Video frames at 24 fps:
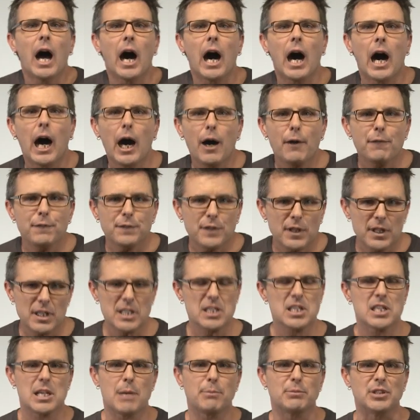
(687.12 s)
After the
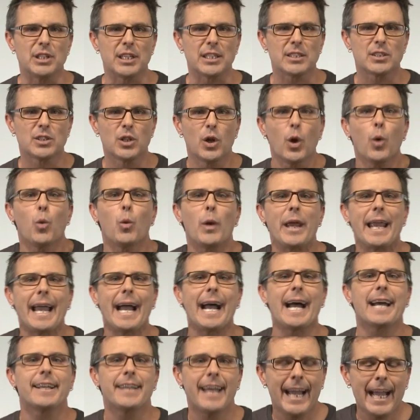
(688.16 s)
subject, we
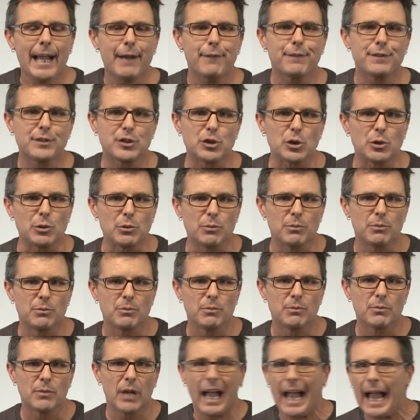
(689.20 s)
add have to.
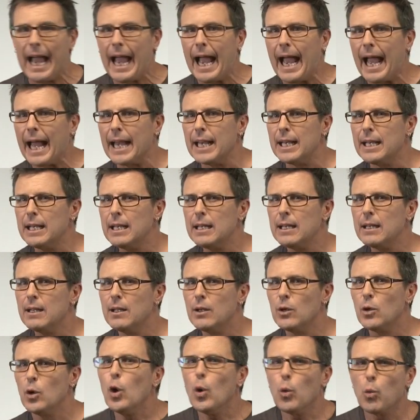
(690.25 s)
And
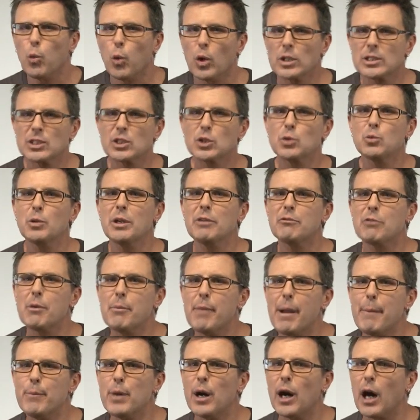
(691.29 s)
what do we
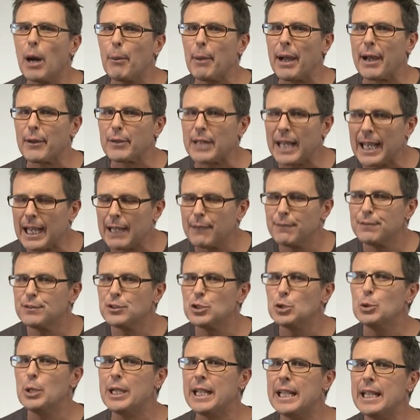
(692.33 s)
remember about have
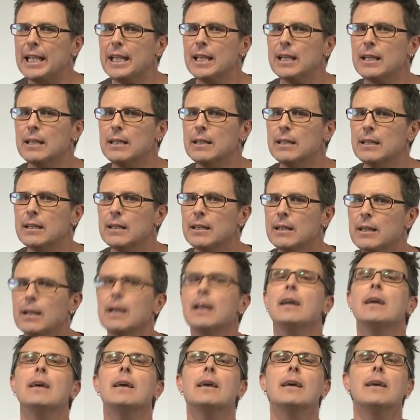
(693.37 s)
to here?
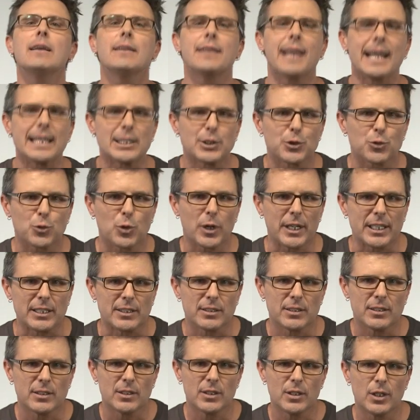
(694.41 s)
That's
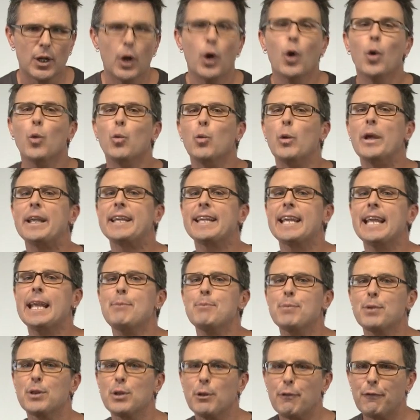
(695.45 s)
right. We
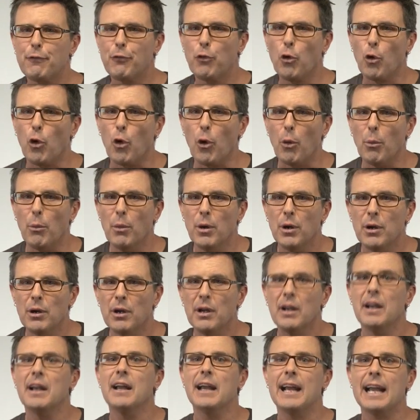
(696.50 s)
keep the form
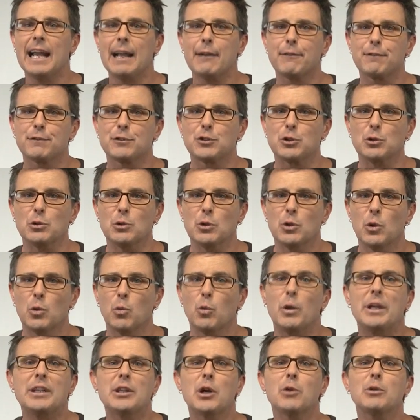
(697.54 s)
have to.
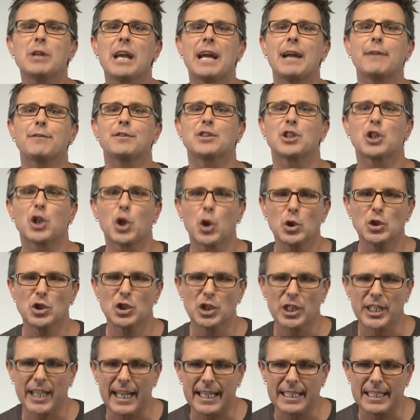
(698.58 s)
We don't have to
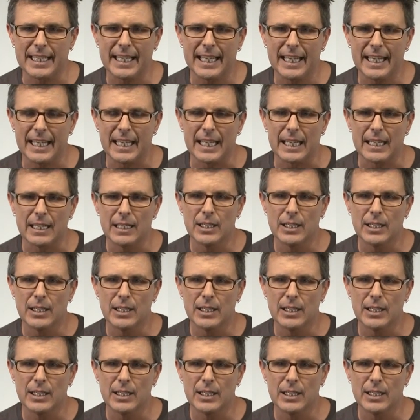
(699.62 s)
conjugate here.